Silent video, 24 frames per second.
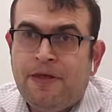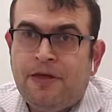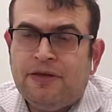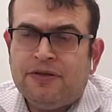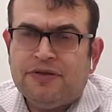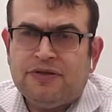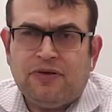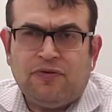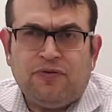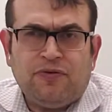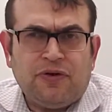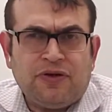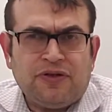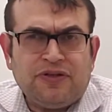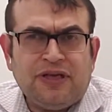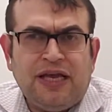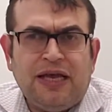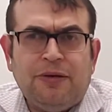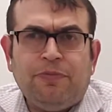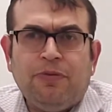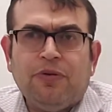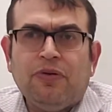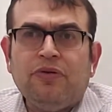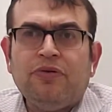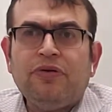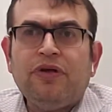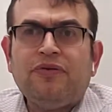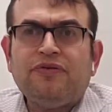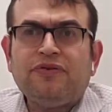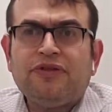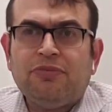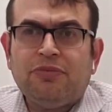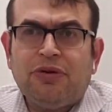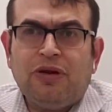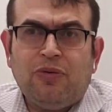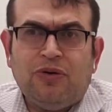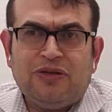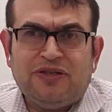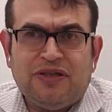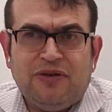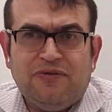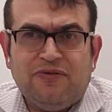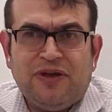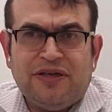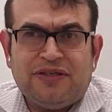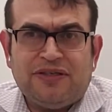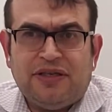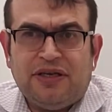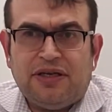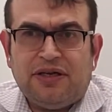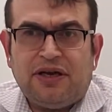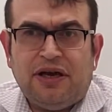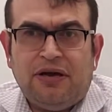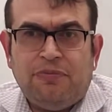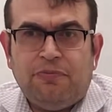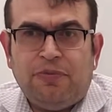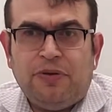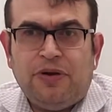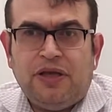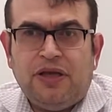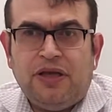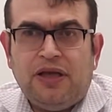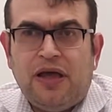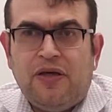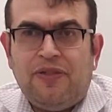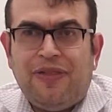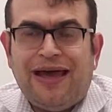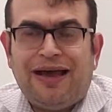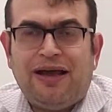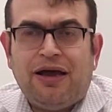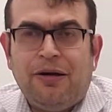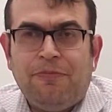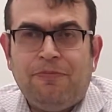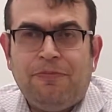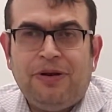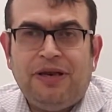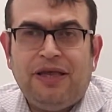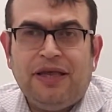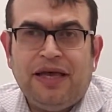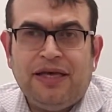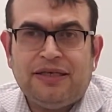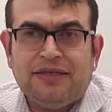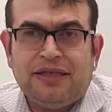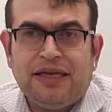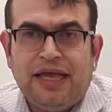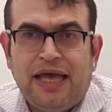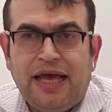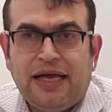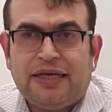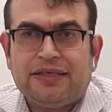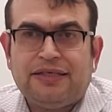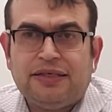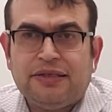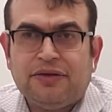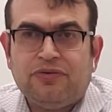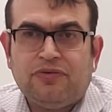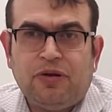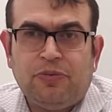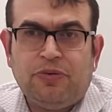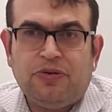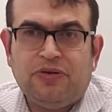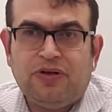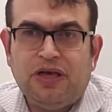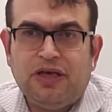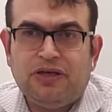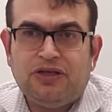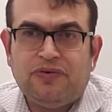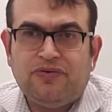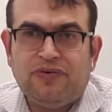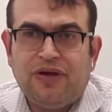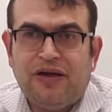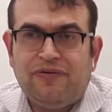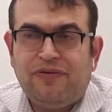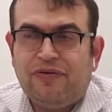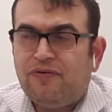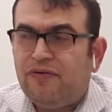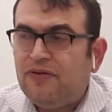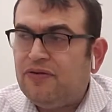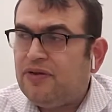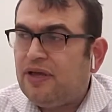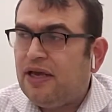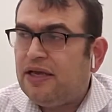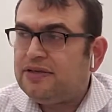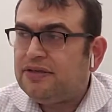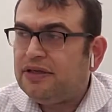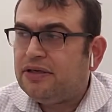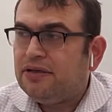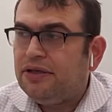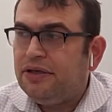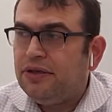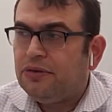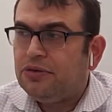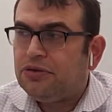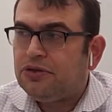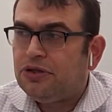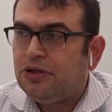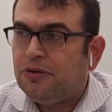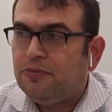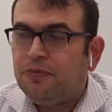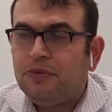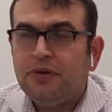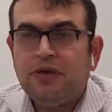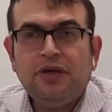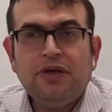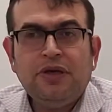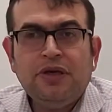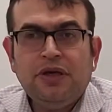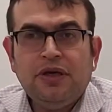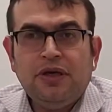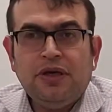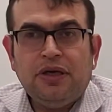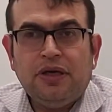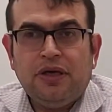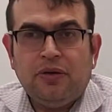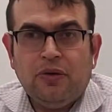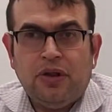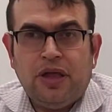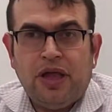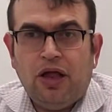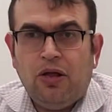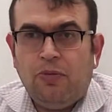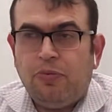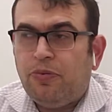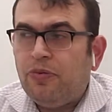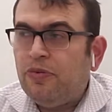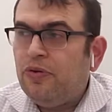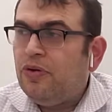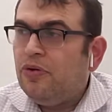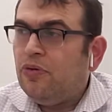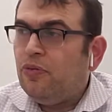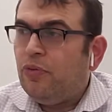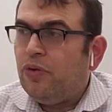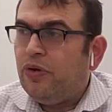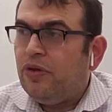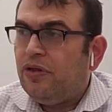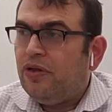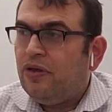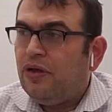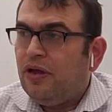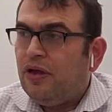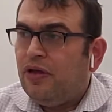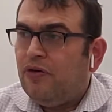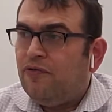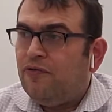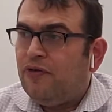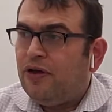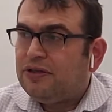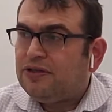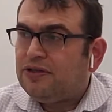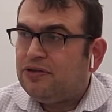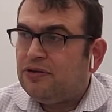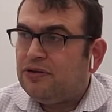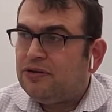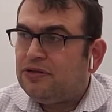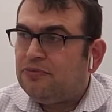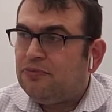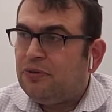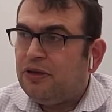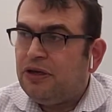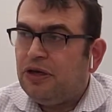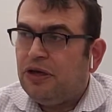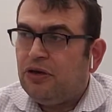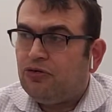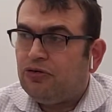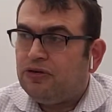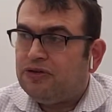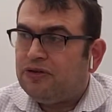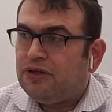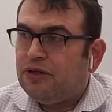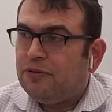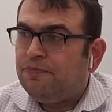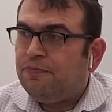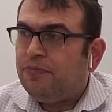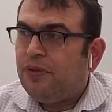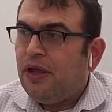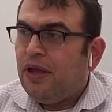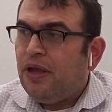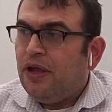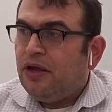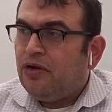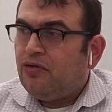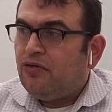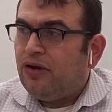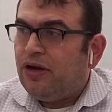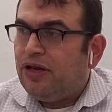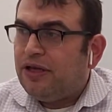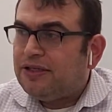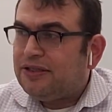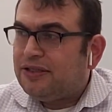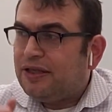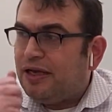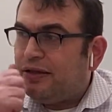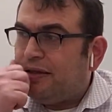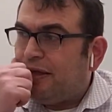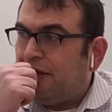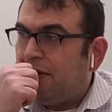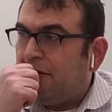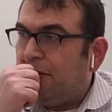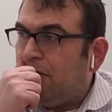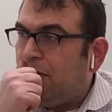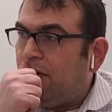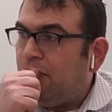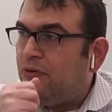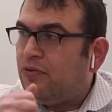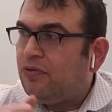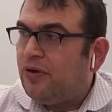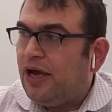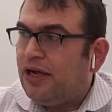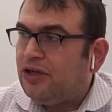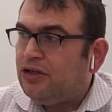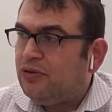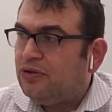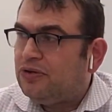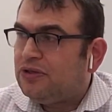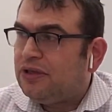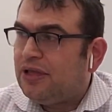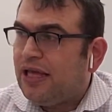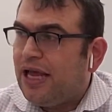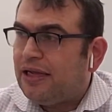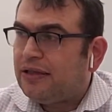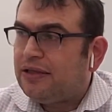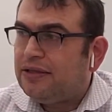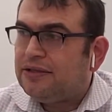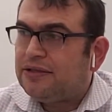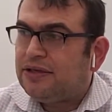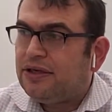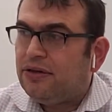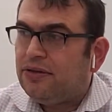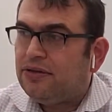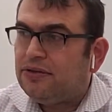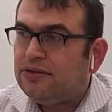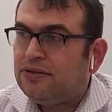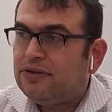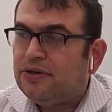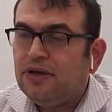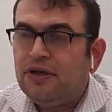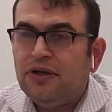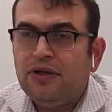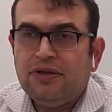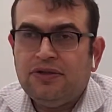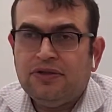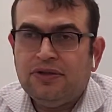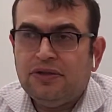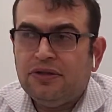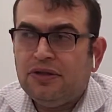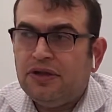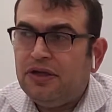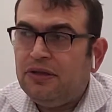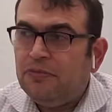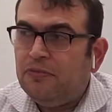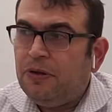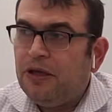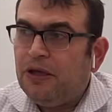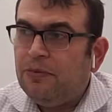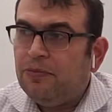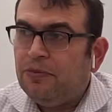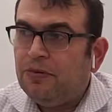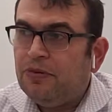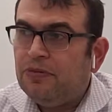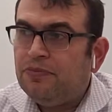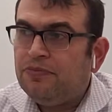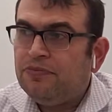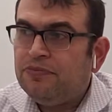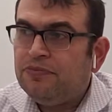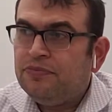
So, for example, if somebody wants to invest in a company and that company has an excellent reputation of having fantastic leadership, it will help with investors being interested. Critics state that new graduates lack the skills to lead people.